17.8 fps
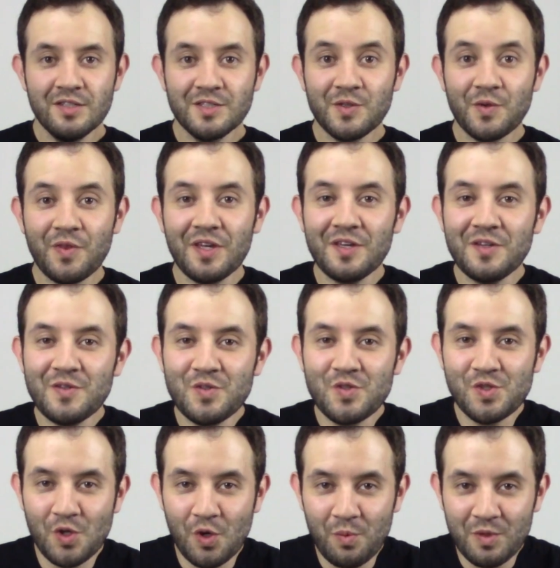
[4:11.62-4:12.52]
So thank you
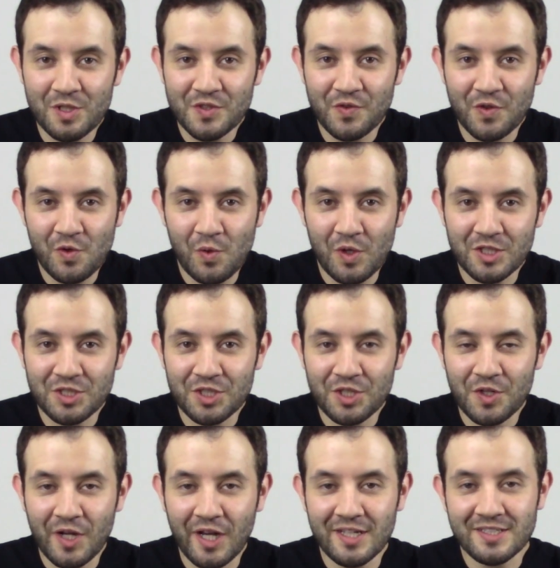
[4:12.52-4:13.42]
so much for
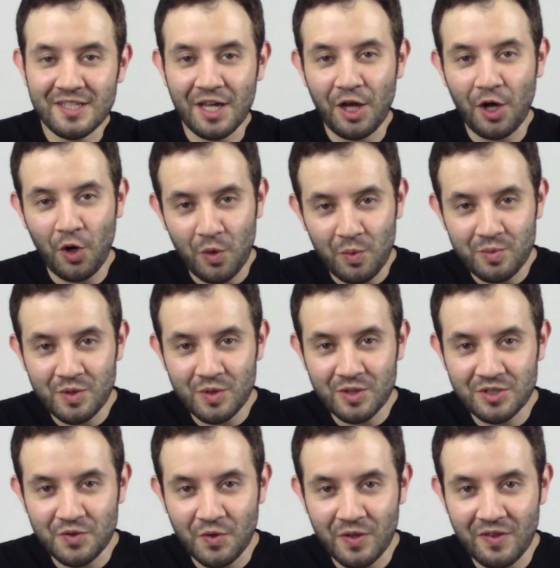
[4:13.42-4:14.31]
watching you guys. I hope you
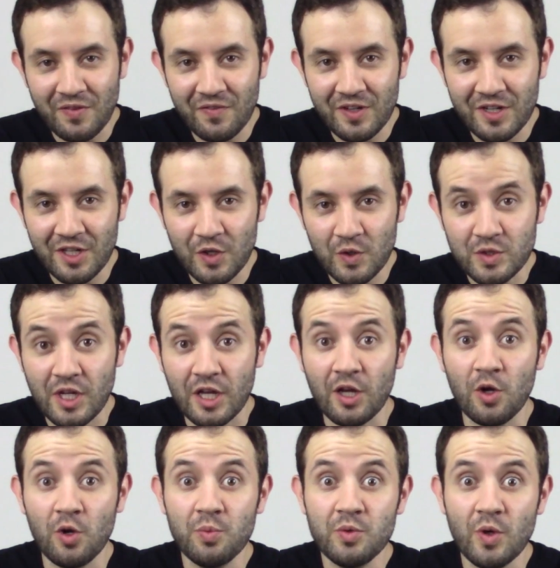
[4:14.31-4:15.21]
enjoyed the videos. I
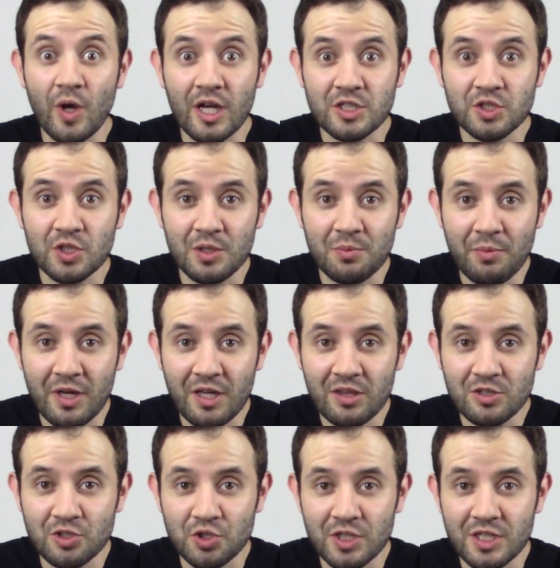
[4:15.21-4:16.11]
hope you actually make
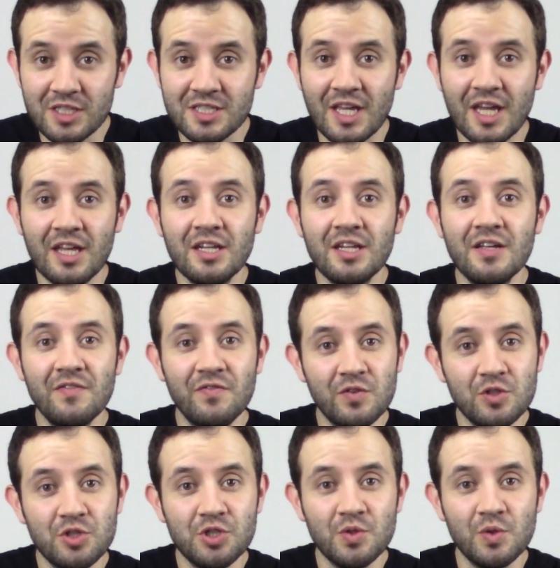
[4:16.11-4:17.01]
the drinks and
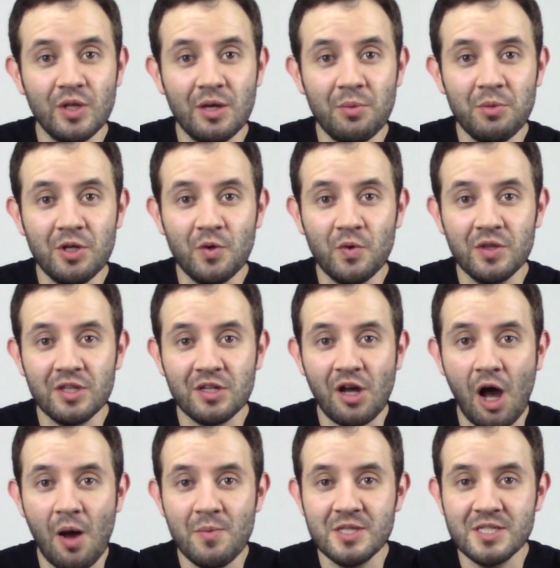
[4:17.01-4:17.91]
if you do, let me know in the
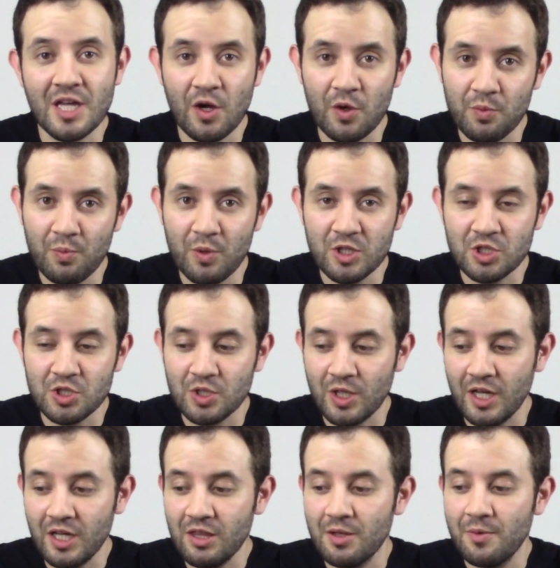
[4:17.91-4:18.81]
comments how much you like